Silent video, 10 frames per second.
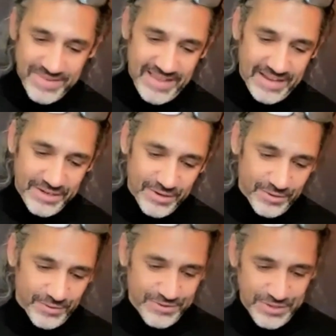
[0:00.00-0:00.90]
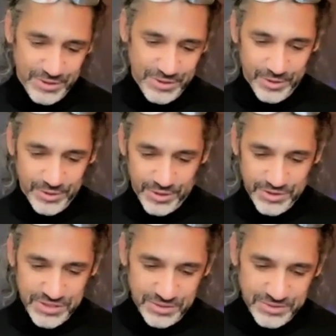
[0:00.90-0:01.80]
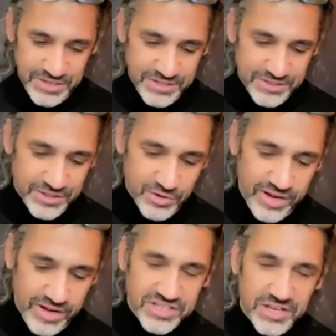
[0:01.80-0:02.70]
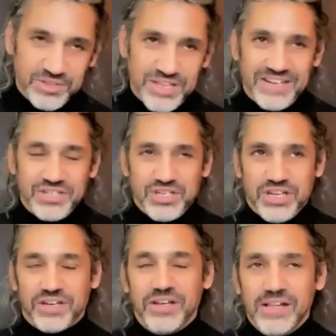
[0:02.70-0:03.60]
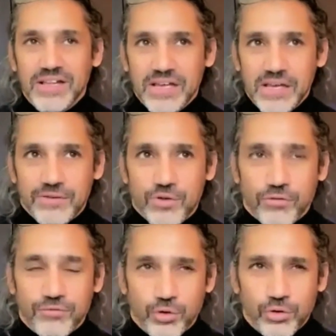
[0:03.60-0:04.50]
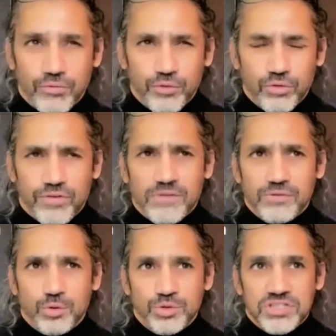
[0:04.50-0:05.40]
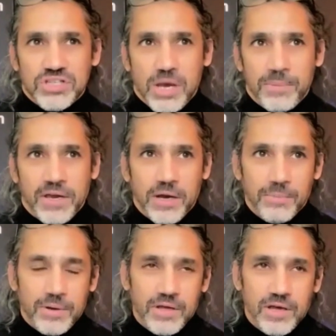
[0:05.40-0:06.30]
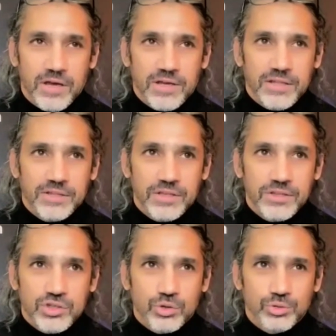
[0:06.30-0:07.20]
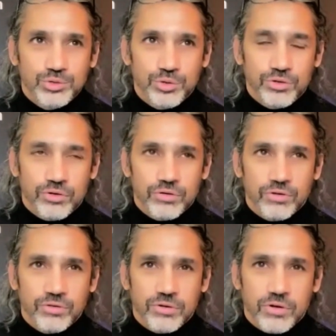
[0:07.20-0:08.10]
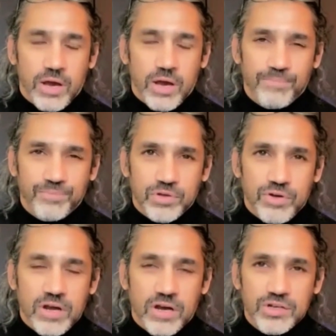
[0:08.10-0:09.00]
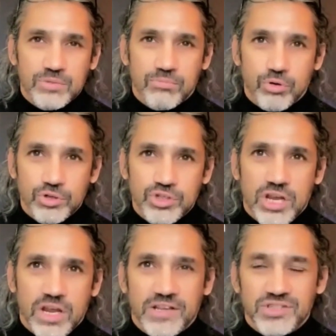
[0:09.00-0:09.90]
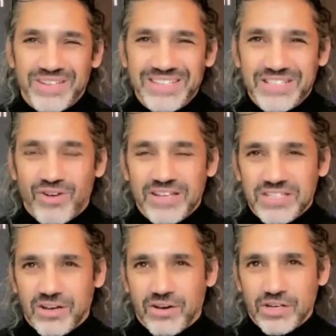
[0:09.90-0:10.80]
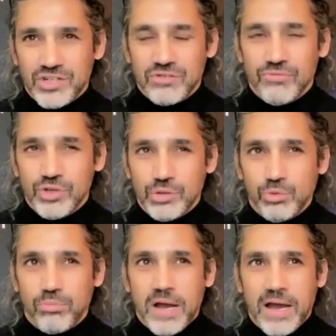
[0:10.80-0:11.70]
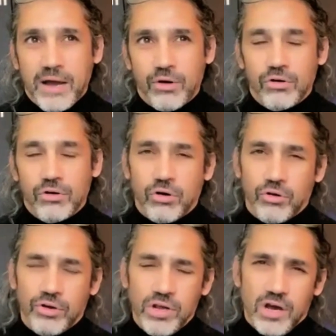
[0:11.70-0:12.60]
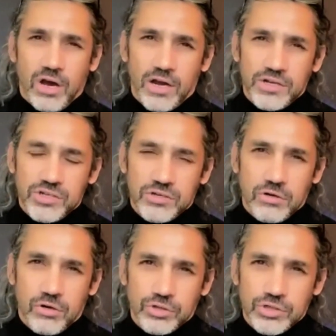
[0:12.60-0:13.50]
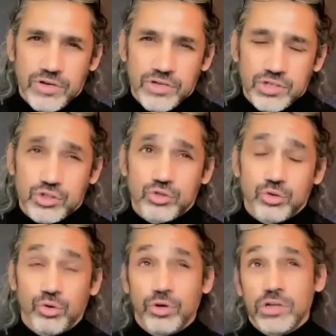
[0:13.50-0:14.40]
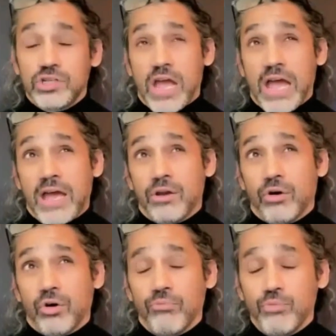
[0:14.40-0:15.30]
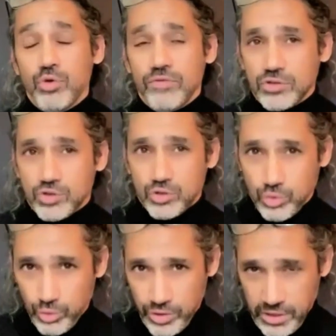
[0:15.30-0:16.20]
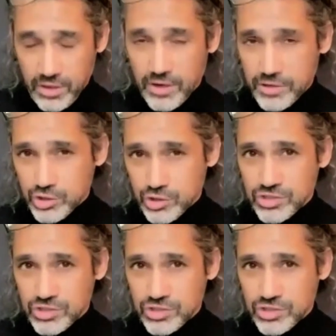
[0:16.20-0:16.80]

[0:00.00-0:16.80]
And you obviously do your consultancy as Grey Sales Energy, and we've got four or five courses coming up in the short order on green hydrogen projects, on integrating hydrogen and renewable power, on hydrogen and long duration storage, and on moving and storing hydrogen.